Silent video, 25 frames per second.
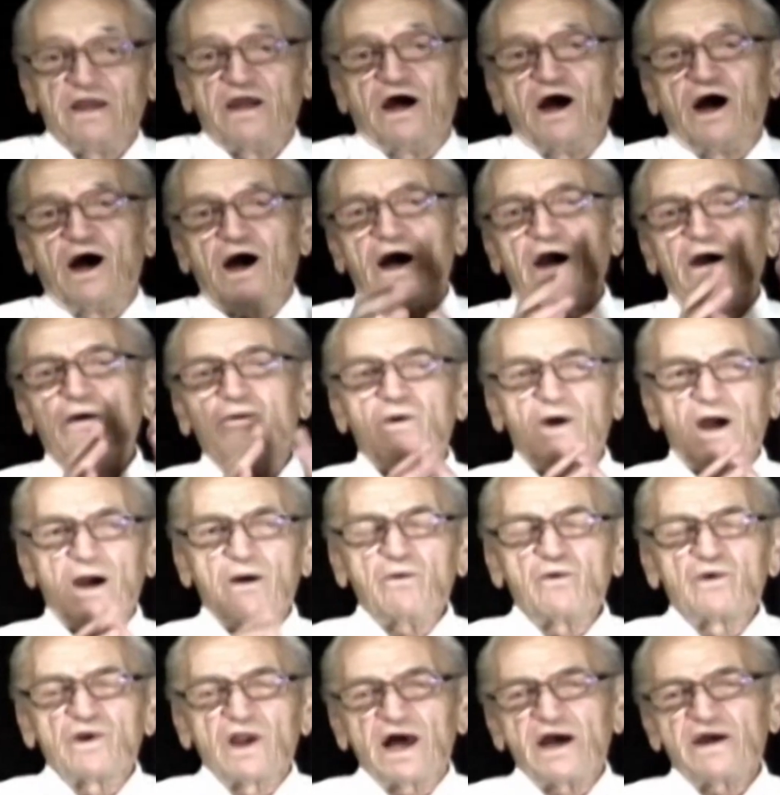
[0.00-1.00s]
Yeah, I, I
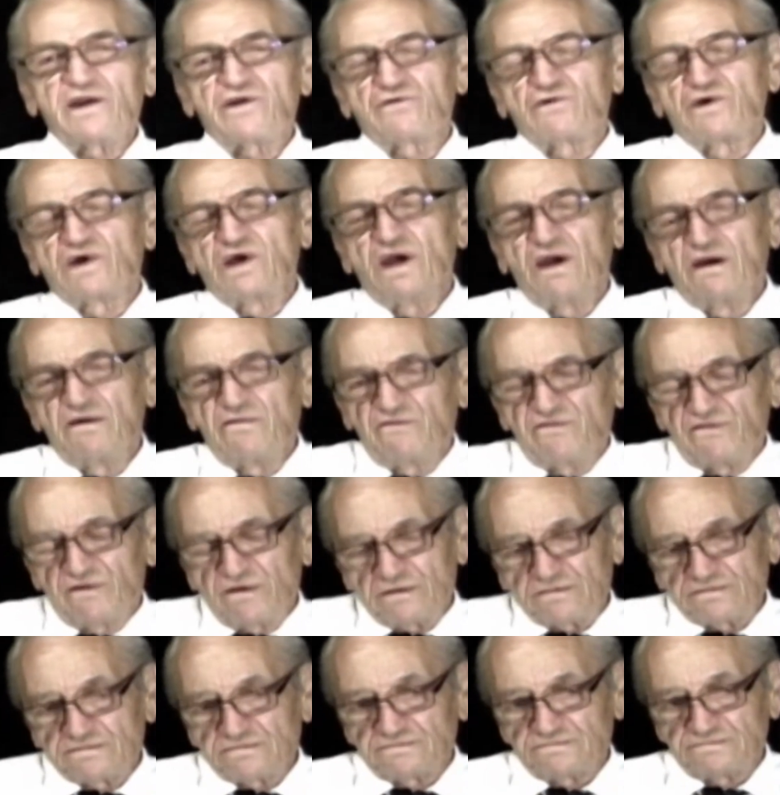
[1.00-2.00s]
would like to give
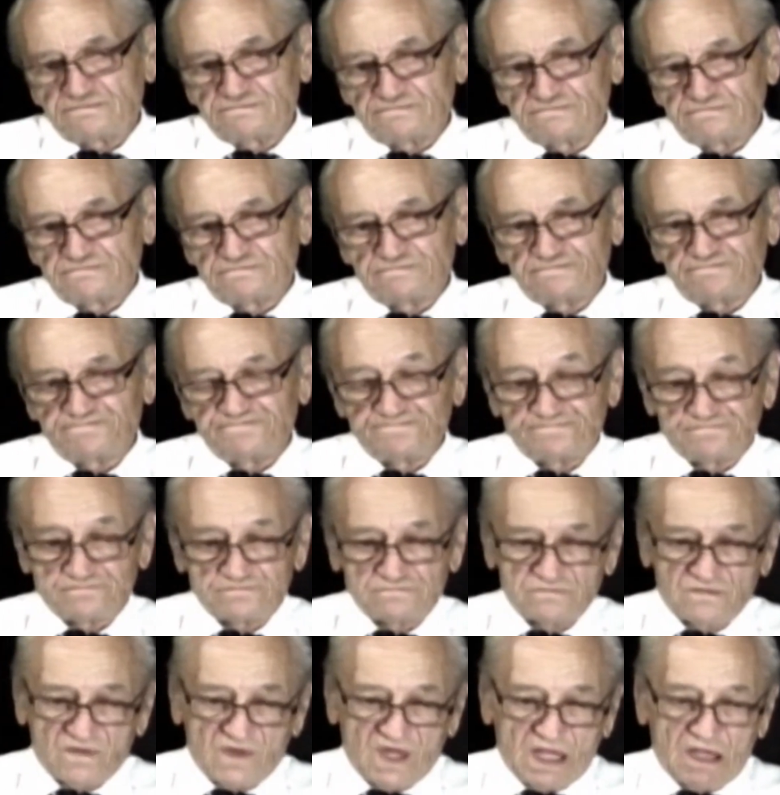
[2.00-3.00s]

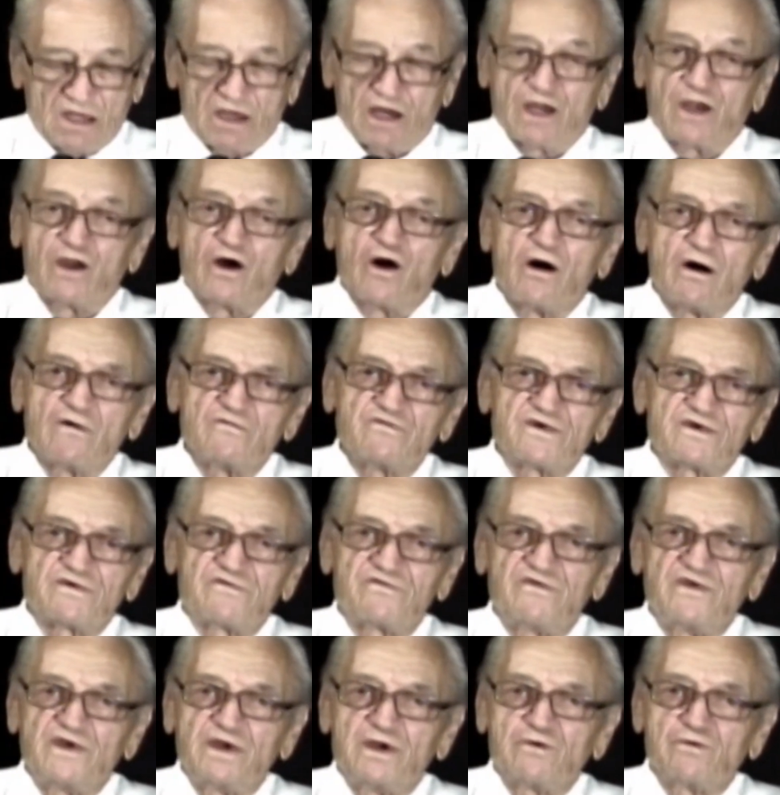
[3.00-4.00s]
an
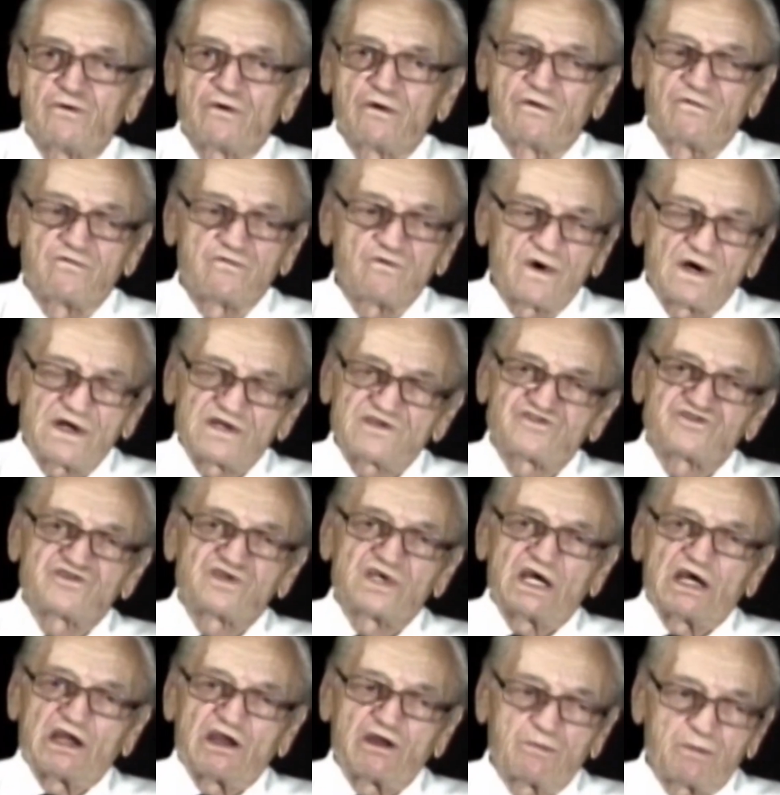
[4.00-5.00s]
overview of what
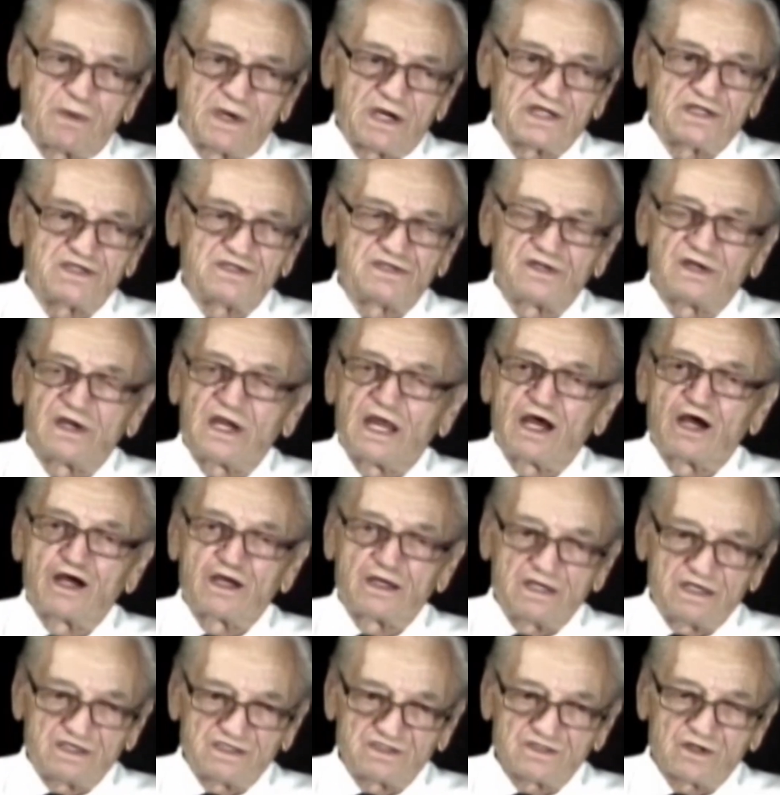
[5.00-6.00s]

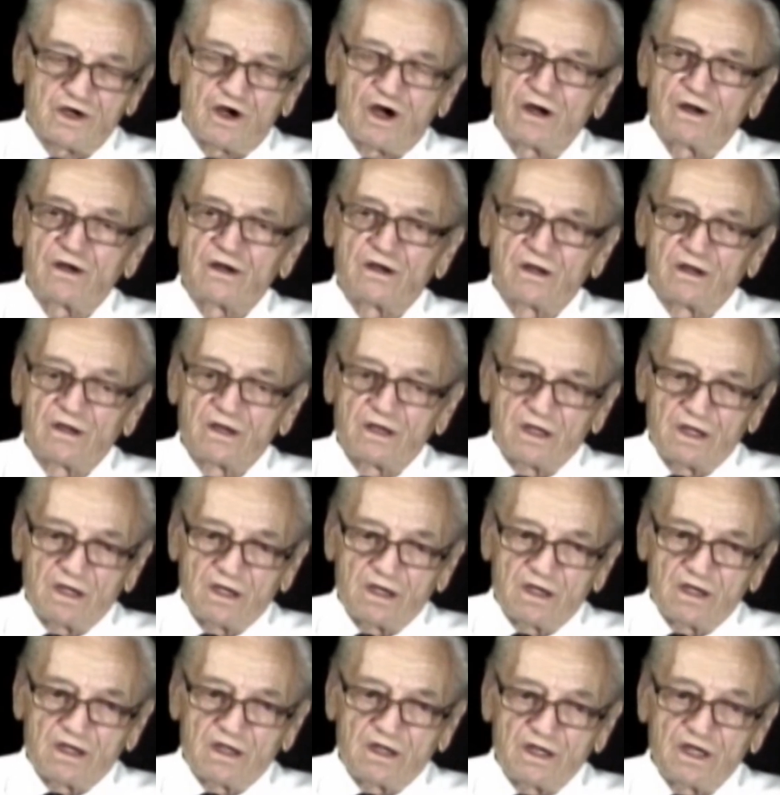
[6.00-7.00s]
cyanobacteria is,
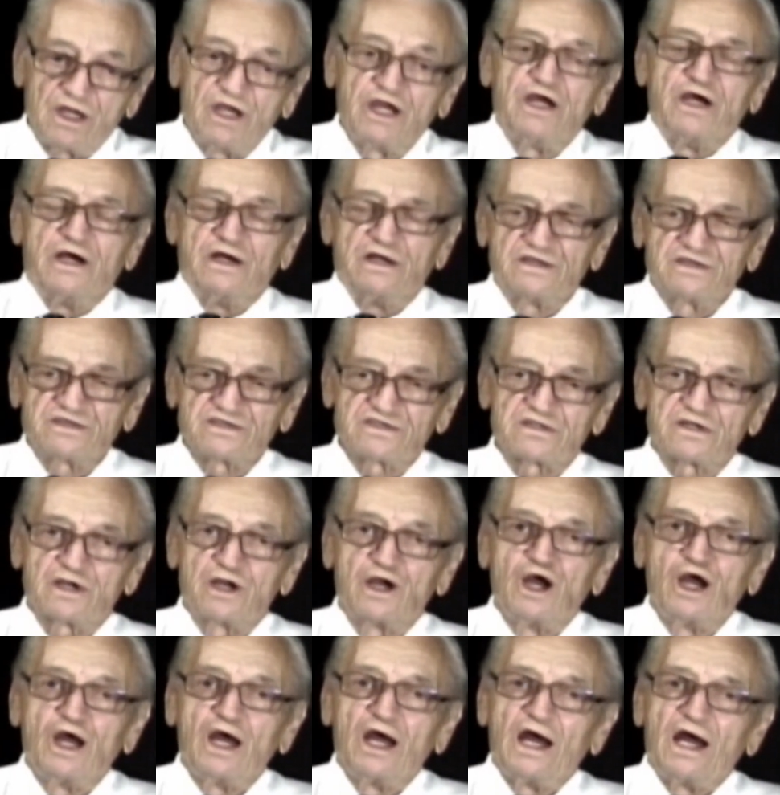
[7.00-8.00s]
is
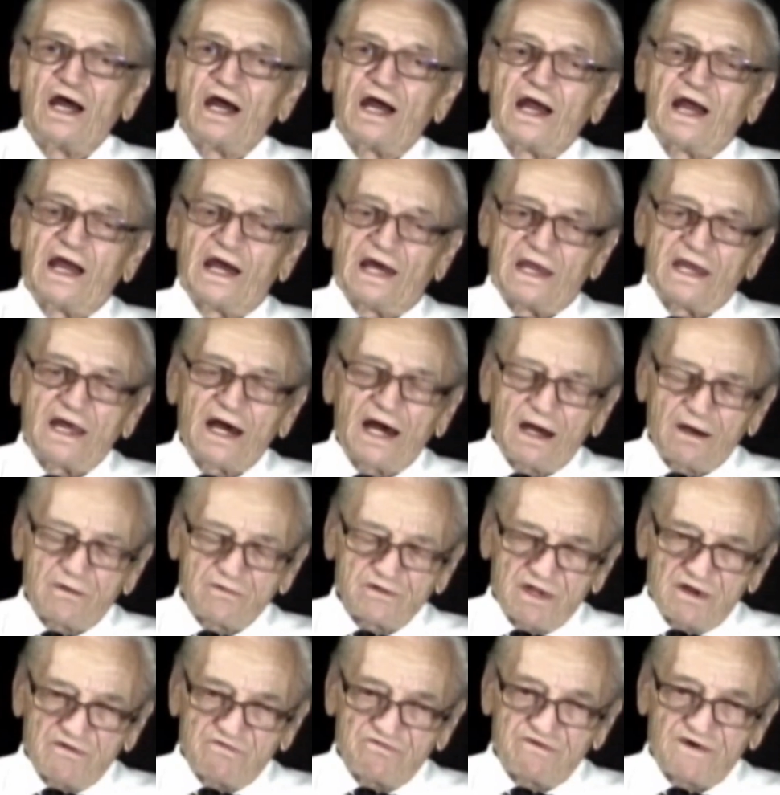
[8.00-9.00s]
and how
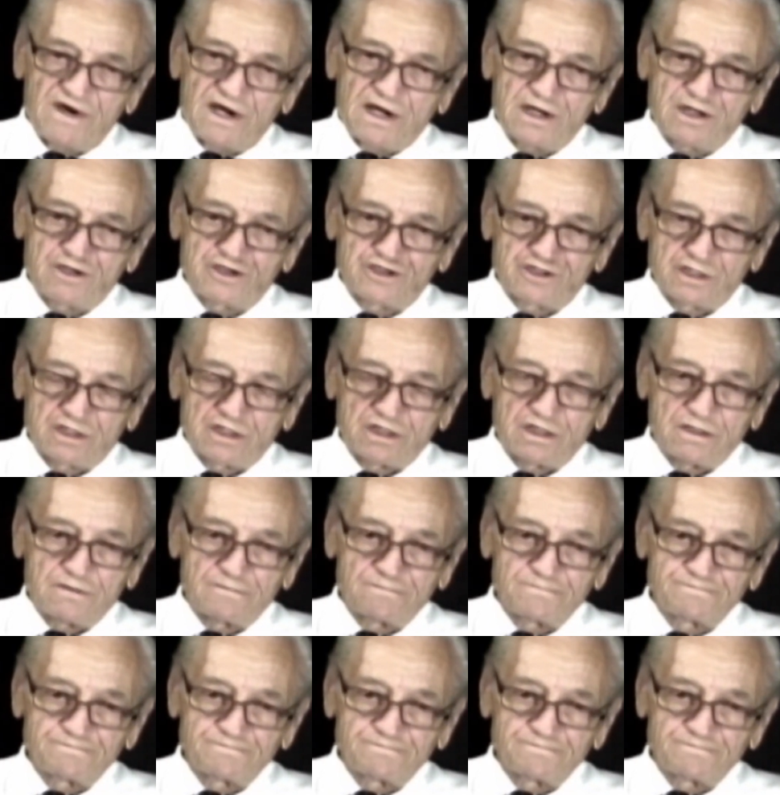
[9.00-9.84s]
they function.